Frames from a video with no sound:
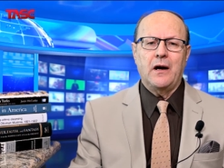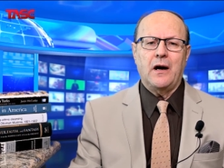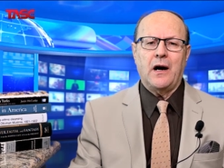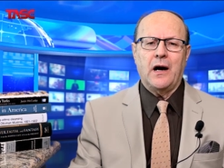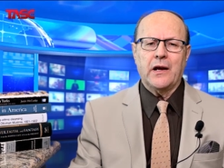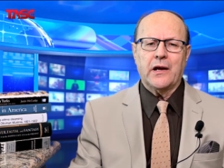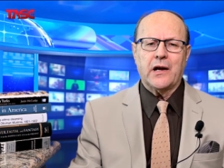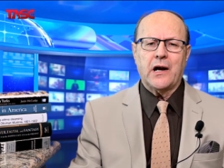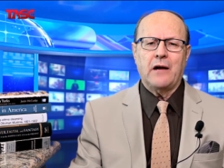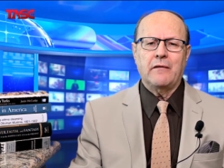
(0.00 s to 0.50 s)

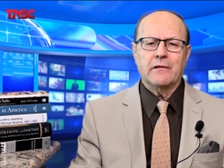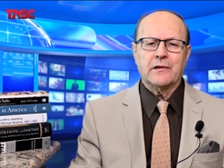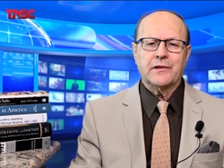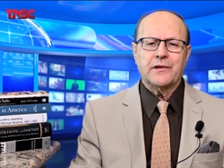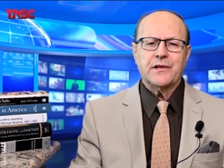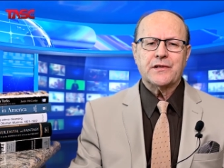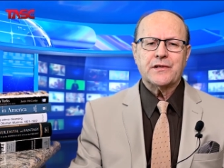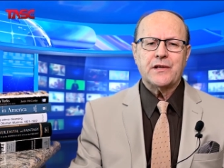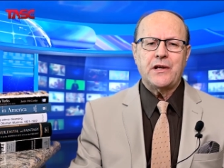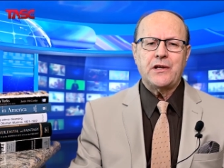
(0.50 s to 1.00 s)
I
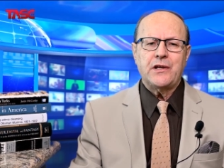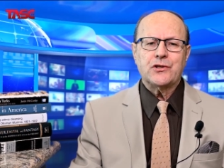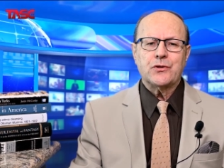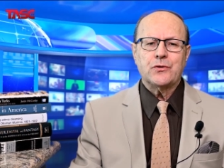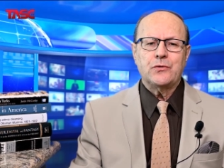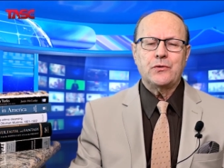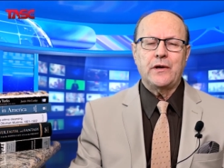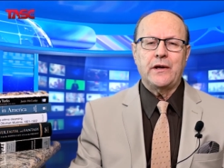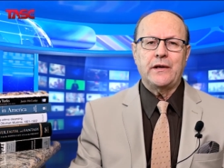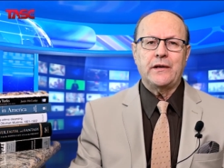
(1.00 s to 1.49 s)
covered this
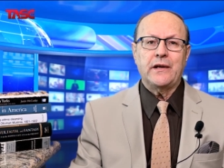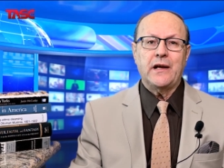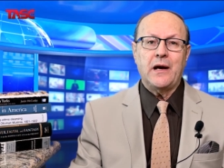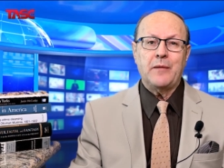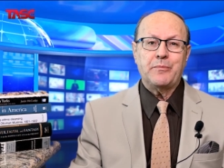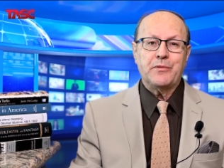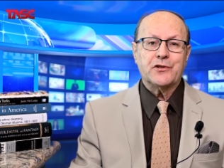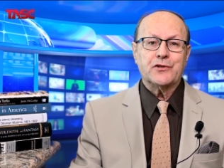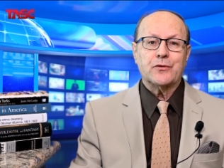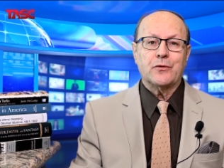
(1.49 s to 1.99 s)
issue in
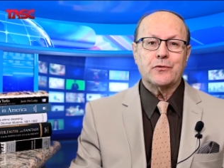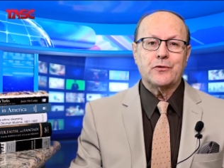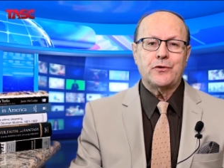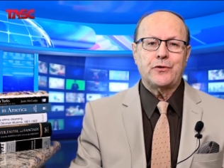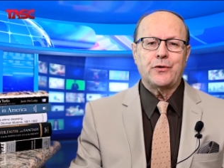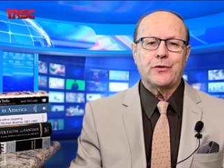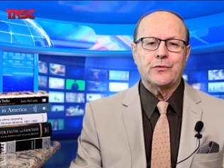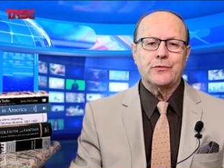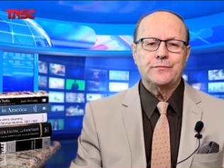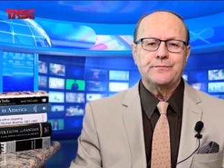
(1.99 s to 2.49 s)
episode
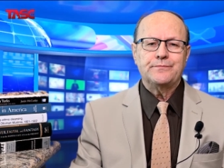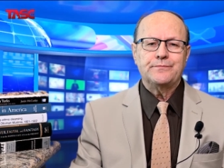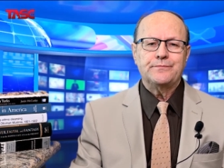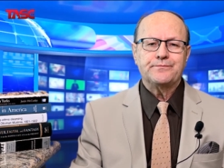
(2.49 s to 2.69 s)
two.